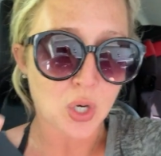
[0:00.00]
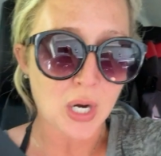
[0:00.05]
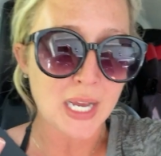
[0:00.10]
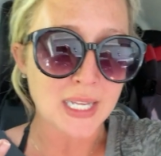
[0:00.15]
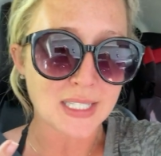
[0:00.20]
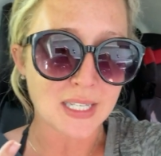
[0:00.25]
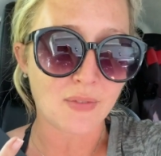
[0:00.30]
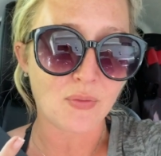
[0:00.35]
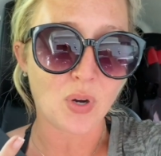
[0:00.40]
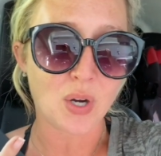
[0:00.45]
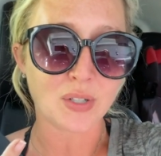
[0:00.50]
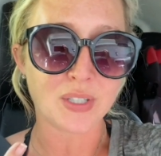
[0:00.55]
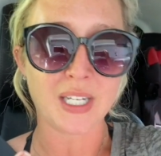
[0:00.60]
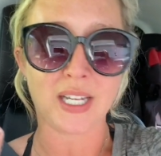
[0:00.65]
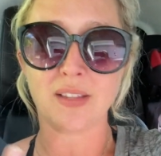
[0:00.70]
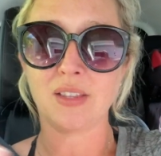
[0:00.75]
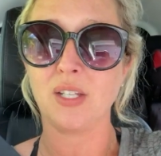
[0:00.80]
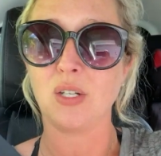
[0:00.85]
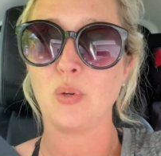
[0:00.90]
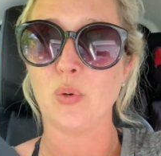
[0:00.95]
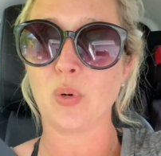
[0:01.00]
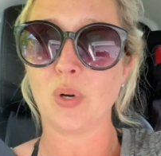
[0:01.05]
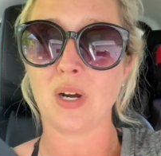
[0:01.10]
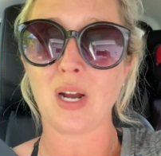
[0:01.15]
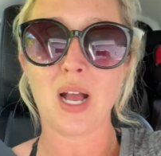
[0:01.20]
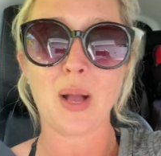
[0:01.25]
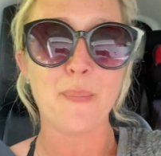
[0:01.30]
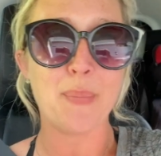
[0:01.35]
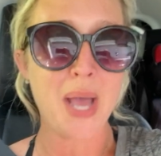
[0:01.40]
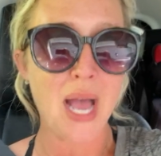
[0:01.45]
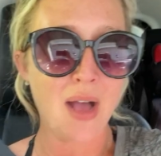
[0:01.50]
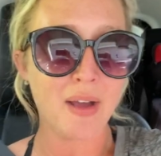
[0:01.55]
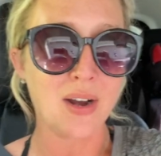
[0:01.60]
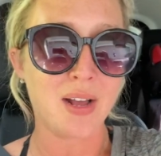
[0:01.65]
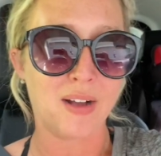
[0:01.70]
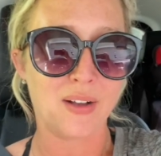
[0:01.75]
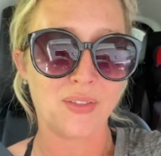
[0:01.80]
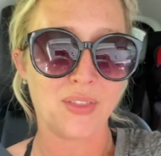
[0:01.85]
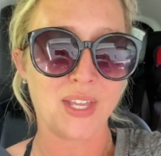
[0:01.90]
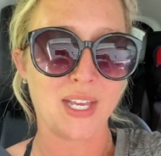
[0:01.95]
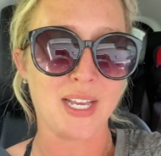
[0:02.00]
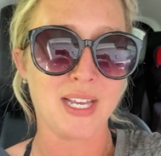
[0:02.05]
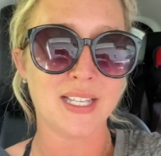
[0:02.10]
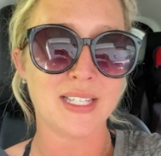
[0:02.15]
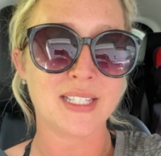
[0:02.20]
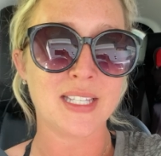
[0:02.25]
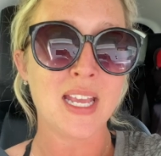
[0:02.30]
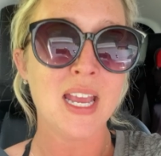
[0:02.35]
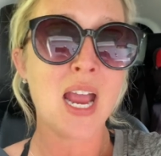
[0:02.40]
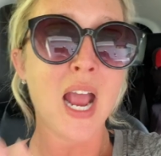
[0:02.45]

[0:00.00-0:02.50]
as I walked out the door about all this.